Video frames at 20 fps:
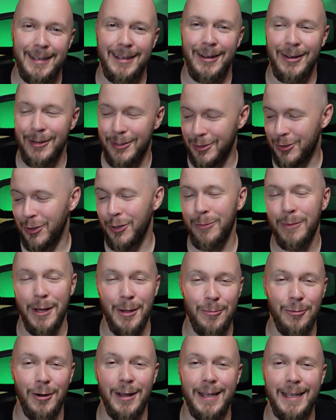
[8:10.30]
I'd assume that
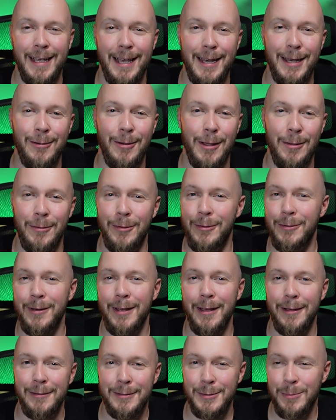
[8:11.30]
would break it anyway, but who
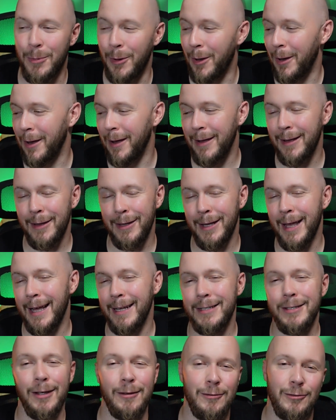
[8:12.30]
knows? But
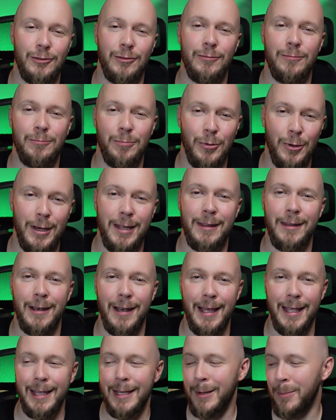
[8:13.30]
yeah, don't put it in the
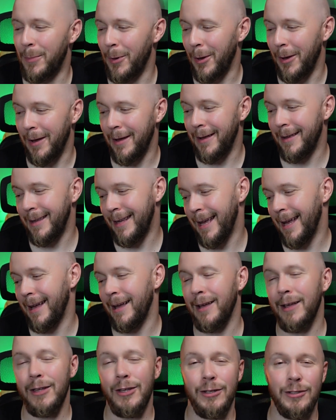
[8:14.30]
lake. But yeah,
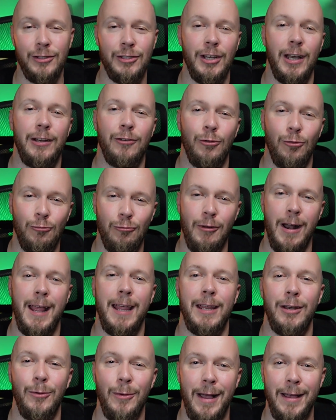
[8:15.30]
your general
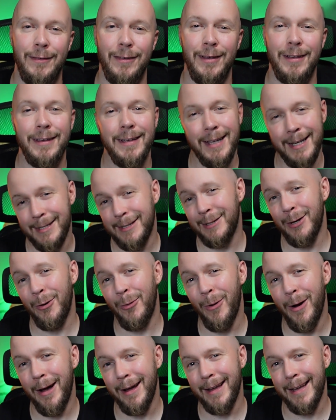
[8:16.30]
rain or whatever, it's still
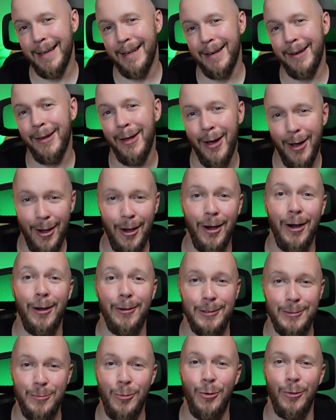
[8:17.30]
working. I
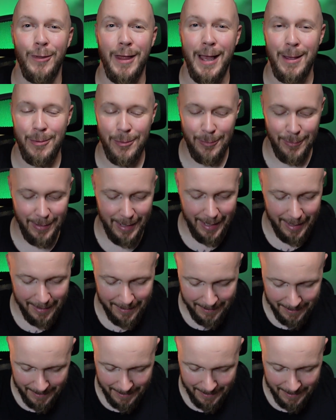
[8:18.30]
was more than happy with that.